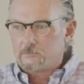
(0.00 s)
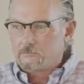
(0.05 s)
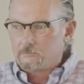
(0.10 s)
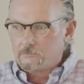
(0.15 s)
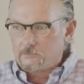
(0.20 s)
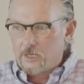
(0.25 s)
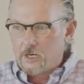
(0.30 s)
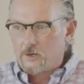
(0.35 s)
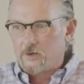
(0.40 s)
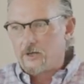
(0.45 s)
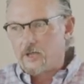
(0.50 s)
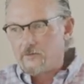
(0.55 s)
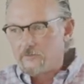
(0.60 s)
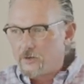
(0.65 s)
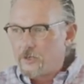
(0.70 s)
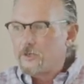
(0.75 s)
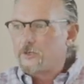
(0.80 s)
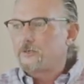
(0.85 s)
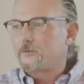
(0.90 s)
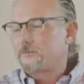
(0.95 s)

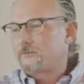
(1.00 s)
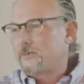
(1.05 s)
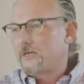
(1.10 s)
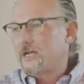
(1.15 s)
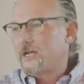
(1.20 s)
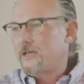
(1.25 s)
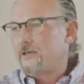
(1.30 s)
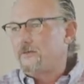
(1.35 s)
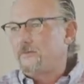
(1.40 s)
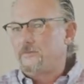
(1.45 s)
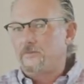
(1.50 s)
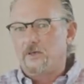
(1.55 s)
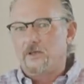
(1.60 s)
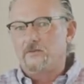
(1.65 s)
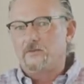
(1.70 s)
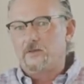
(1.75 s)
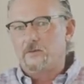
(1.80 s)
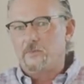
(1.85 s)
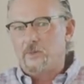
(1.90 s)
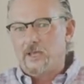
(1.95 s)
governor. I have
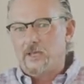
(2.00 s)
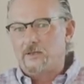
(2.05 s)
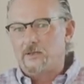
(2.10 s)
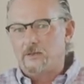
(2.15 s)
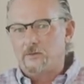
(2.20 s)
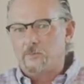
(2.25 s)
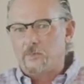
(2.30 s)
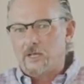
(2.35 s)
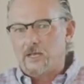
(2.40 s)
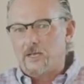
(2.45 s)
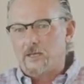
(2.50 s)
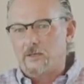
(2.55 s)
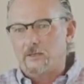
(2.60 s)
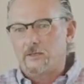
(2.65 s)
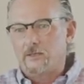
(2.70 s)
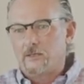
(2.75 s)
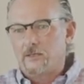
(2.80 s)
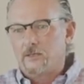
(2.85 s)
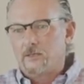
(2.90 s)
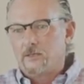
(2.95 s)
felt abandoned by
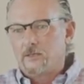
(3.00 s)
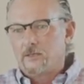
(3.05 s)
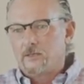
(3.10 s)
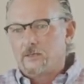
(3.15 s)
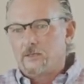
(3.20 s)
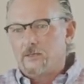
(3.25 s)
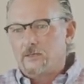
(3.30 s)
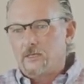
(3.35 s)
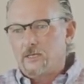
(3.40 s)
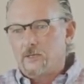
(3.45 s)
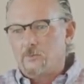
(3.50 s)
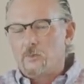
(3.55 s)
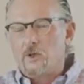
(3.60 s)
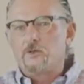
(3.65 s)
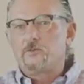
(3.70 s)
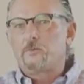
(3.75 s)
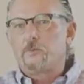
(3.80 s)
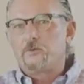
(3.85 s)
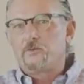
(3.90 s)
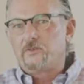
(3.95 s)
the
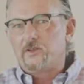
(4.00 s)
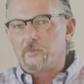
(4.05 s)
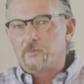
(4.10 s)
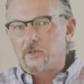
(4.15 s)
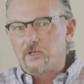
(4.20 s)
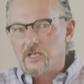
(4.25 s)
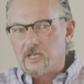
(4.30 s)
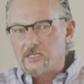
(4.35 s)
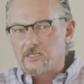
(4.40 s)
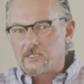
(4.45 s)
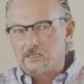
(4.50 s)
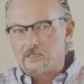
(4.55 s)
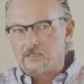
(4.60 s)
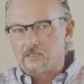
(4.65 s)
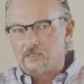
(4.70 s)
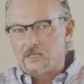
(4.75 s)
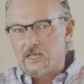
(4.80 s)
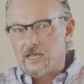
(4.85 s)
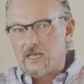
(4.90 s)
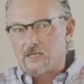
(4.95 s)
multiple
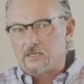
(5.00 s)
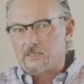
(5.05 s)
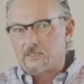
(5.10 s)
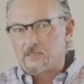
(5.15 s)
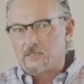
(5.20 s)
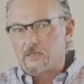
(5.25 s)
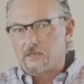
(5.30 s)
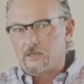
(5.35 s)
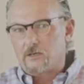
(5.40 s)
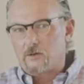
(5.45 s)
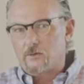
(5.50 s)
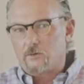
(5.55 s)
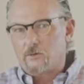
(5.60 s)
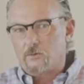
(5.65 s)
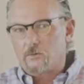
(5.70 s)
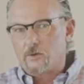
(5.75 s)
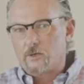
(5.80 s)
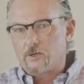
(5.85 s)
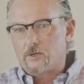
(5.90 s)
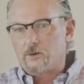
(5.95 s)
stipulations that
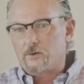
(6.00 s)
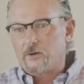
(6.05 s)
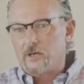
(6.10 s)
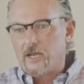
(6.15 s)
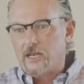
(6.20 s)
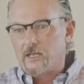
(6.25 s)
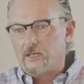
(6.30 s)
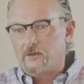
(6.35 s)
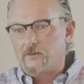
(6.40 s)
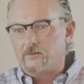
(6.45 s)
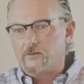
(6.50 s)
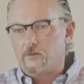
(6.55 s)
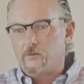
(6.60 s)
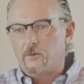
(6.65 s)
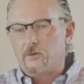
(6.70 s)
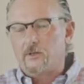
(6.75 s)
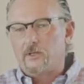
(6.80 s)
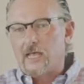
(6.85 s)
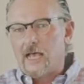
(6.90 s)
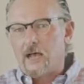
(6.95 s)
were created to
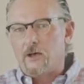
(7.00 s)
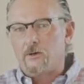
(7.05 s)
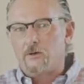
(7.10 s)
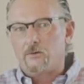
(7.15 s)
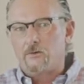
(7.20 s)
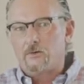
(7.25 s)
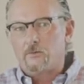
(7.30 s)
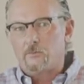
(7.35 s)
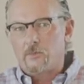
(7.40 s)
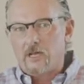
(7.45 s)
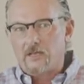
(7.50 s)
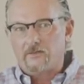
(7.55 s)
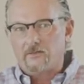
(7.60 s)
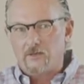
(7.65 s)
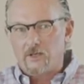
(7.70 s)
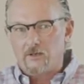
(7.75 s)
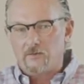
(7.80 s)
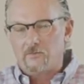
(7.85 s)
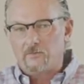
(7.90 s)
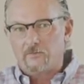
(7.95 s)
allow
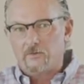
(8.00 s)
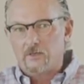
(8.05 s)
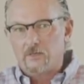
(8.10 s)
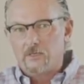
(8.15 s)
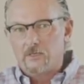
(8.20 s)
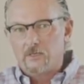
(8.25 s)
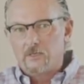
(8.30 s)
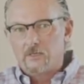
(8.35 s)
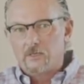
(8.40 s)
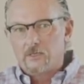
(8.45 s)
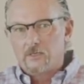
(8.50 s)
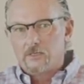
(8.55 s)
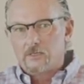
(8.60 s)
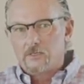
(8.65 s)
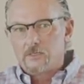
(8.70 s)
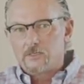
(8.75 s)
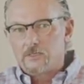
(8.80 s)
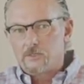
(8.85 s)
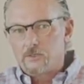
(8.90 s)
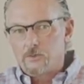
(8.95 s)
myself
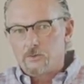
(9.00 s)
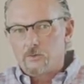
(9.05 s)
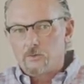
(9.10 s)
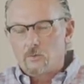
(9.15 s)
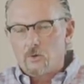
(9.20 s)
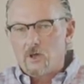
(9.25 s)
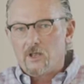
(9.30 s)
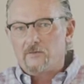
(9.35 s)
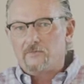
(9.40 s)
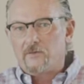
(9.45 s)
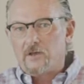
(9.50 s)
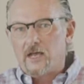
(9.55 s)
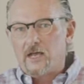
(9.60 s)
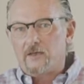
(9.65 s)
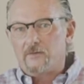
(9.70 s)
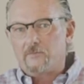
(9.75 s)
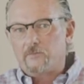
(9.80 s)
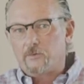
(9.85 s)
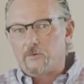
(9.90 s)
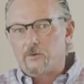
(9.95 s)
to qualify
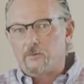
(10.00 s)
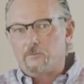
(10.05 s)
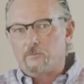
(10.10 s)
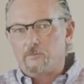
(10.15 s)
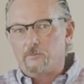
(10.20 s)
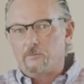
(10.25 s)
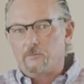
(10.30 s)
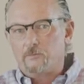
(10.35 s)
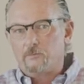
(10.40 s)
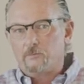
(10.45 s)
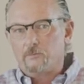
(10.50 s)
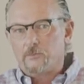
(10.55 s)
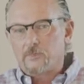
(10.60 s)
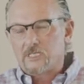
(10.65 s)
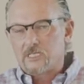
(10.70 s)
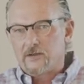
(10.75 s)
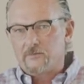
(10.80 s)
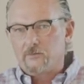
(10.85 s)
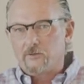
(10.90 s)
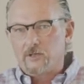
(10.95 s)
for
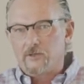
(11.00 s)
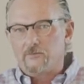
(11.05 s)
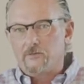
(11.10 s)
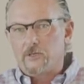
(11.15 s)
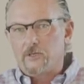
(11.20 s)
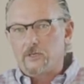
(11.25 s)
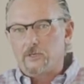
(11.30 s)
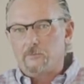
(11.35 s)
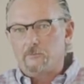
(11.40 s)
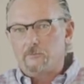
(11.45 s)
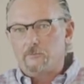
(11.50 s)
several of the